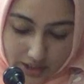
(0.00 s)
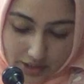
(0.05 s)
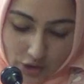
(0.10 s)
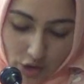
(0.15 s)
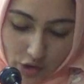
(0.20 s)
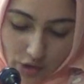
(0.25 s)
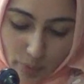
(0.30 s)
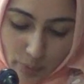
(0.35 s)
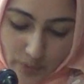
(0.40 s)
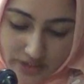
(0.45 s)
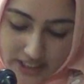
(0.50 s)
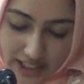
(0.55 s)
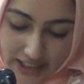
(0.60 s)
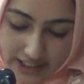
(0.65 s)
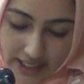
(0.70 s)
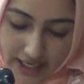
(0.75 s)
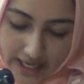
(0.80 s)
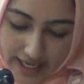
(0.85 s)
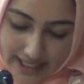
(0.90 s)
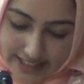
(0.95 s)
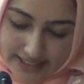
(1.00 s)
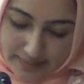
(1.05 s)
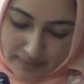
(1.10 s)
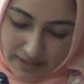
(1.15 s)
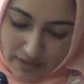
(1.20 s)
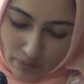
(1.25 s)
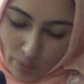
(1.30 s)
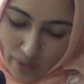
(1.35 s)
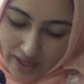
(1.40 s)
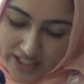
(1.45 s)
Dr. Vataliya has
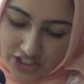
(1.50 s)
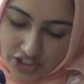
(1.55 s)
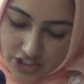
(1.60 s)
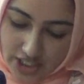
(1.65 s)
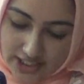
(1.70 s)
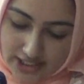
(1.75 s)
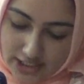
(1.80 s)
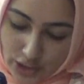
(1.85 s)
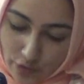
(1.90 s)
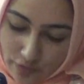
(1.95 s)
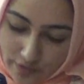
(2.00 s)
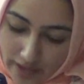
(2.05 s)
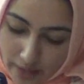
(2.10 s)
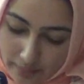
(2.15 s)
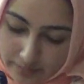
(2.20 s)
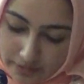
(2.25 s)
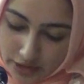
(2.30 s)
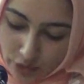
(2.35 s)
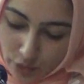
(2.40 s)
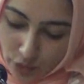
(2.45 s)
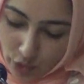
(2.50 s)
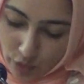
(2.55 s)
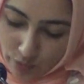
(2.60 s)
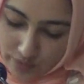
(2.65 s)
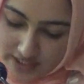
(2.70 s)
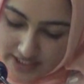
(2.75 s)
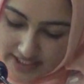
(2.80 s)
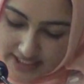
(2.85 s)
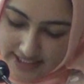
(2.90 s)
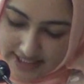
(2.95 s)
been Vice Chancellor of Kamdhenu
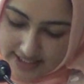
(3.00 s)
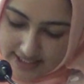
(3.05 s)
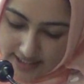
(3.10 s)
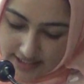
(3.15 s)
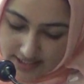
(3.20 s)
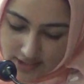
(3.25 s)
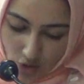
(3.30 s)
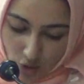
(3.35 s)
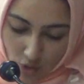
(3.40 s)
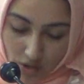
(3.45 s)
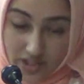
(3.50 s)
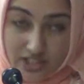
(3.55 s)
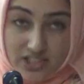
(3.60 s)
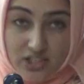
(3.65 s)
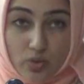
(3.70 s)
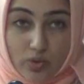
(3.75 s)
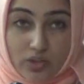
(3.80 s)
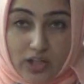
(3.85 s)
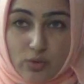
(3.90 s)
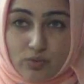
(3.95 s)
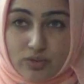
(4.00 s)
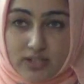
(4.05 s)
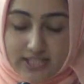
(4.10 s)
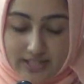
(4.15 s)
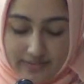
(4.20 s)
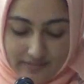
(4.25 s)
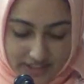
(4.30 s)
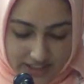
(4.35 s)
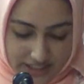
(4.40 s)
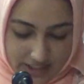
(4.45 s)
University since August
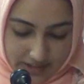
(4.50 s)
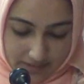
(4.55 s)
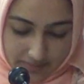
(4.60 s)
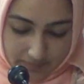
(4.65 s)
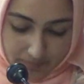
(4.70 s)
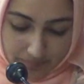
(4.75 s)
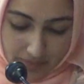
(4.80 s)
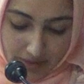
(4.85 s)
2017.